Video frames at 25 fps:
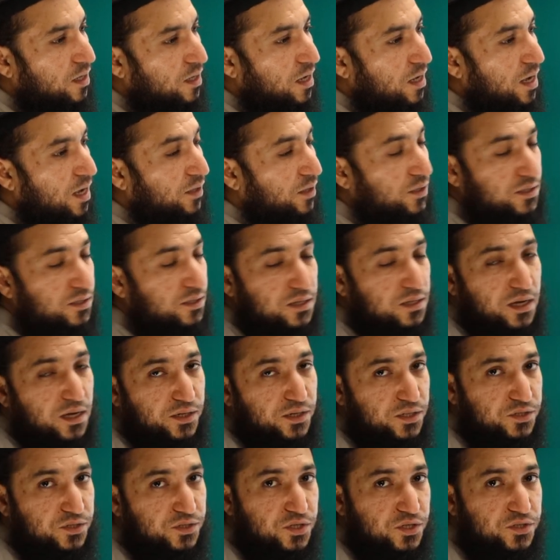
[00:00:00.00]
And this slide
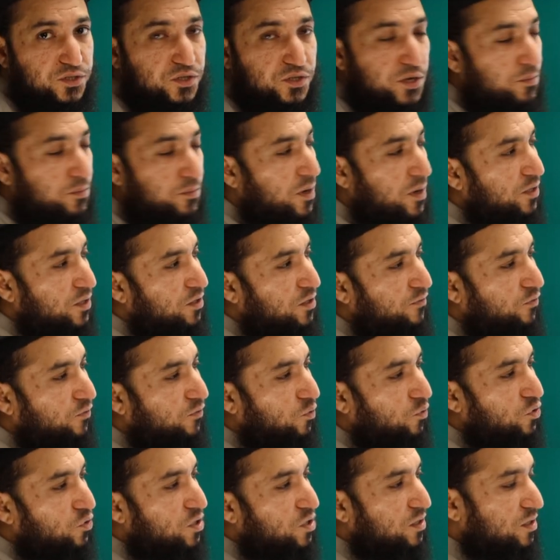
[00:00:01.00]
is just a reminder
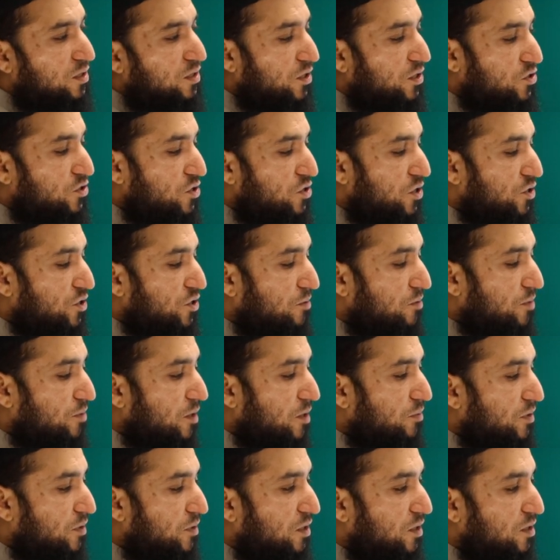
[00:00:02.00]
for transliteration
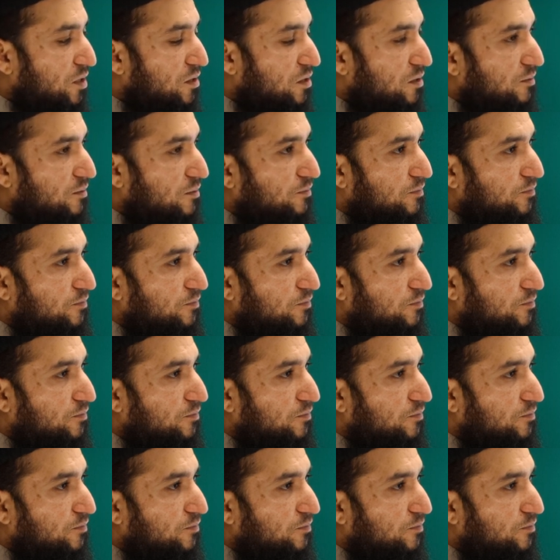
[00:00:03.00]
purposes.